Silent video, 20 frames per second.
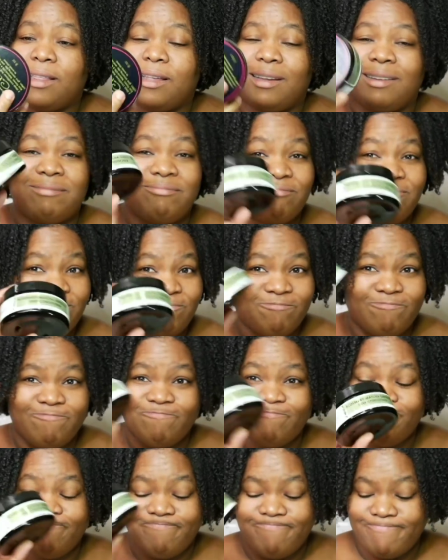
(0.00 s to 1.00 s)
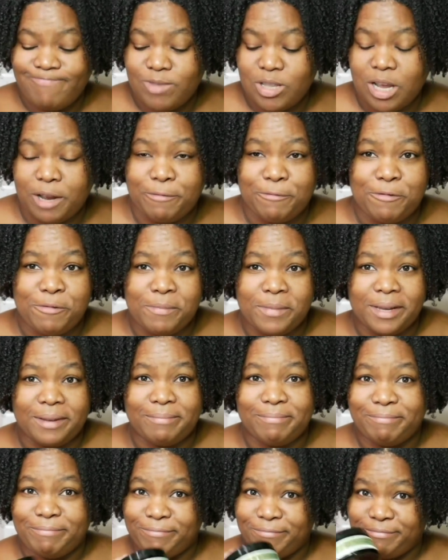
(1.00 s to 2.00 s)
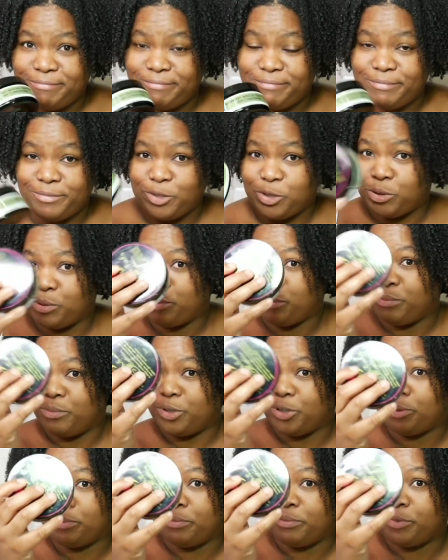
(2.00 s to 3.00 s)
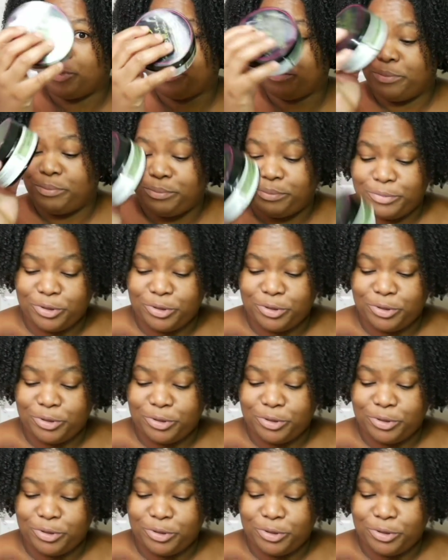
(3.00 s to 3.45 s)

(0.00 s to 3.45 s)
then not for me. No, no, no.